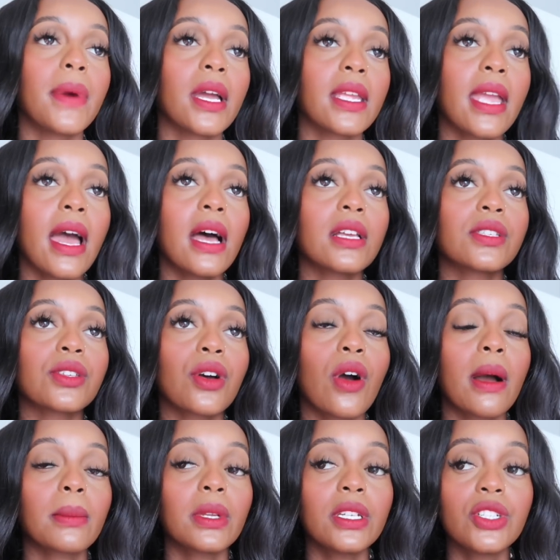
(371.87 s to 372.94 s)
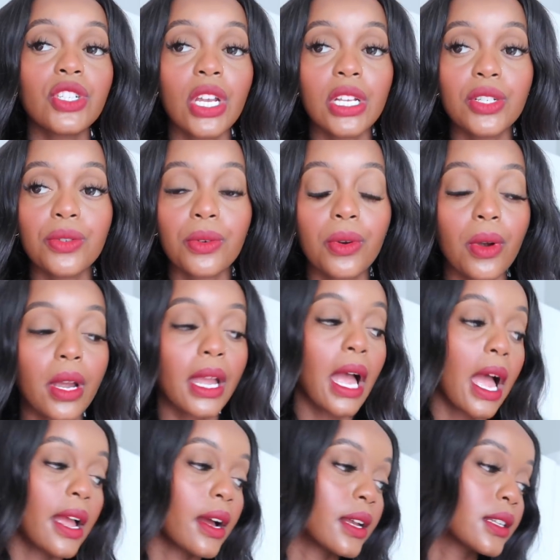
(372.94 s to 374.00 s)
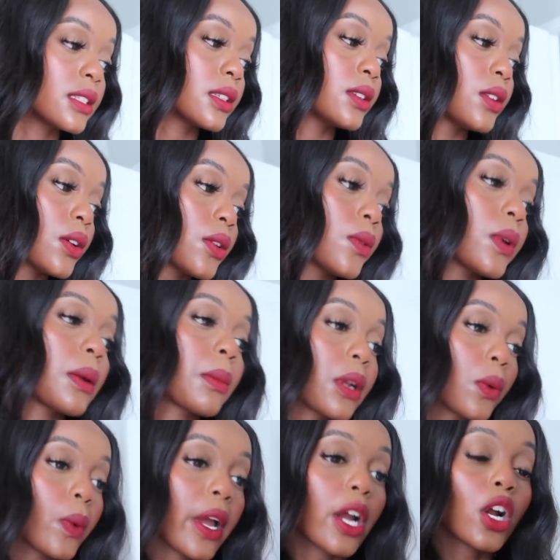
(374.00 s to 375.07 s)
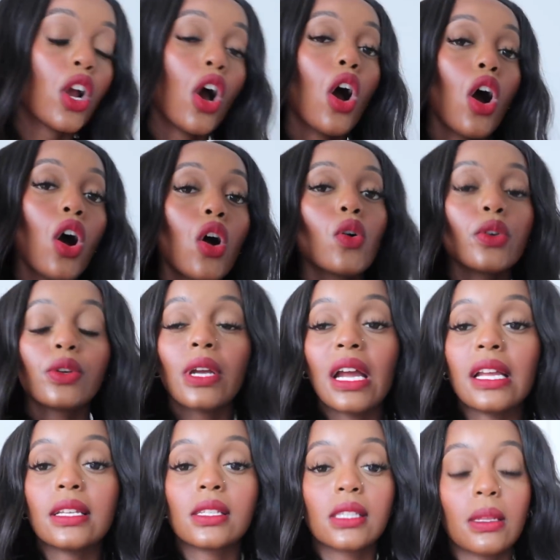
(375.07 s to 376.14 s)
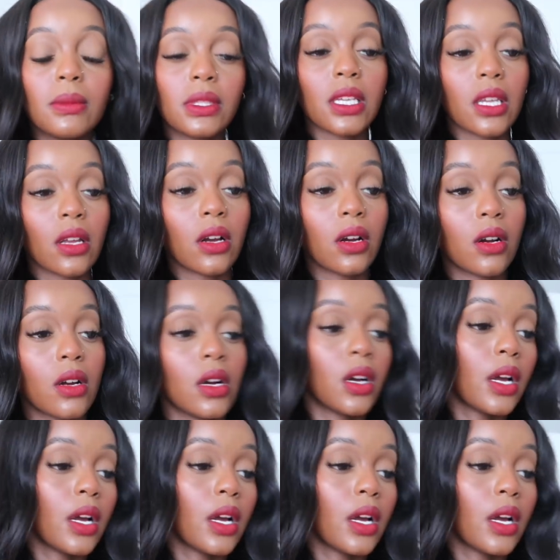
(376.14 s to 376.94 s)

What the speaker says: But yeah, so I'm gonna change real quick. I honestly don't know what I'm gonna wear. Oh, you guys, let me tell y'all.